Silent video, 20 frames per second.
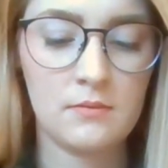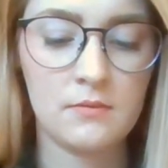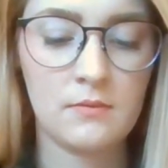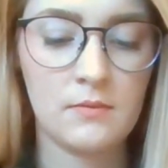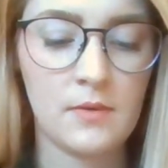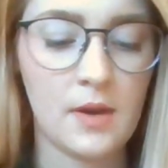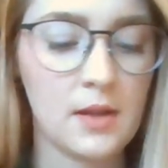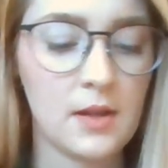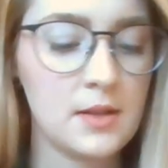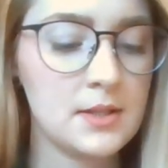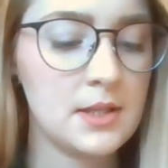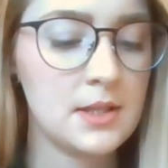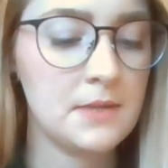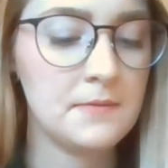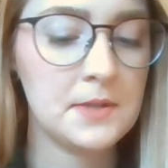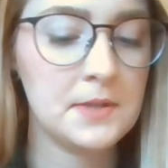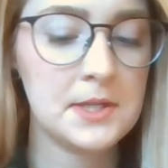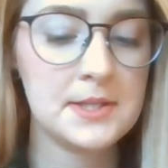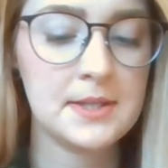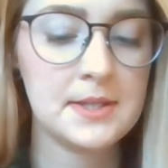
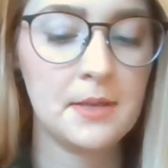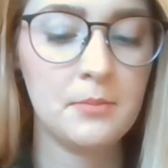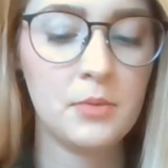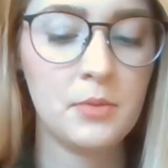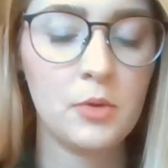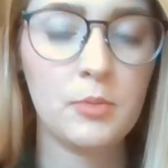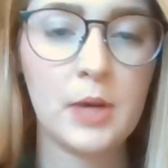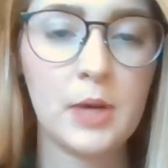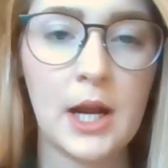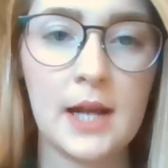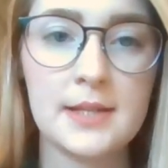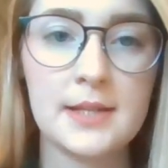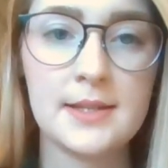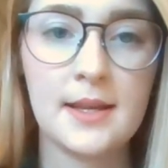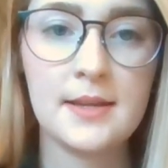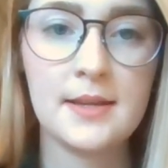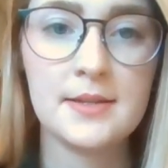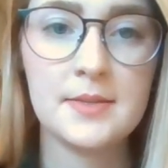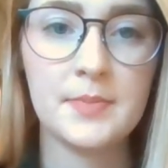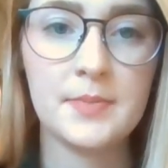Relatively simple
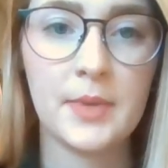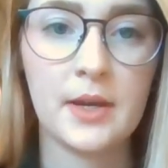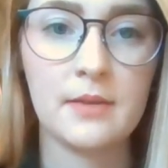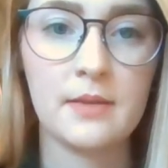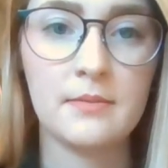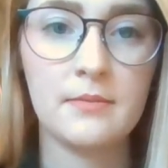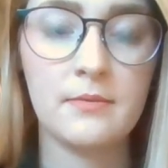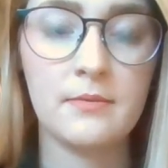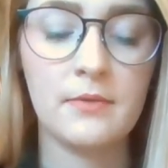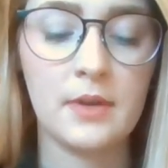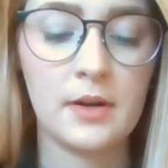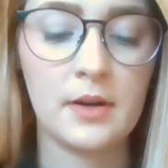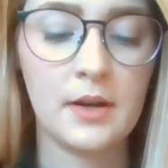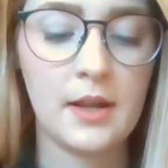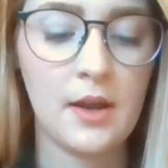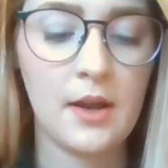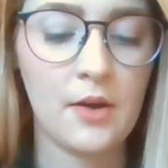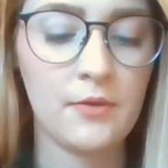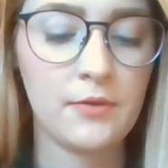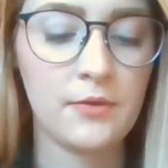process, but very
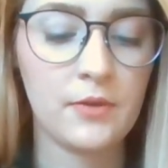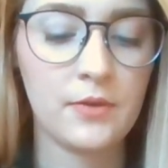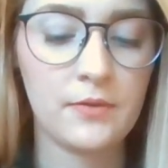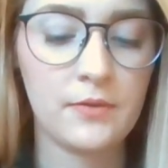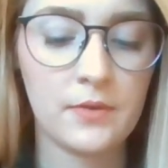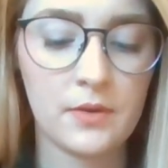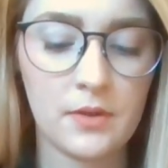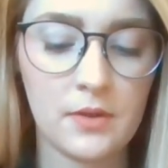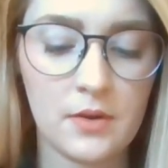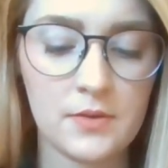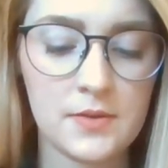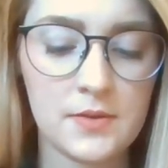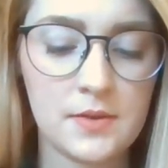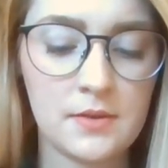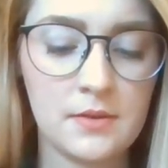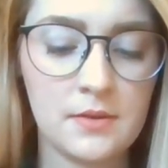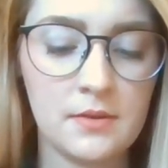helpful for those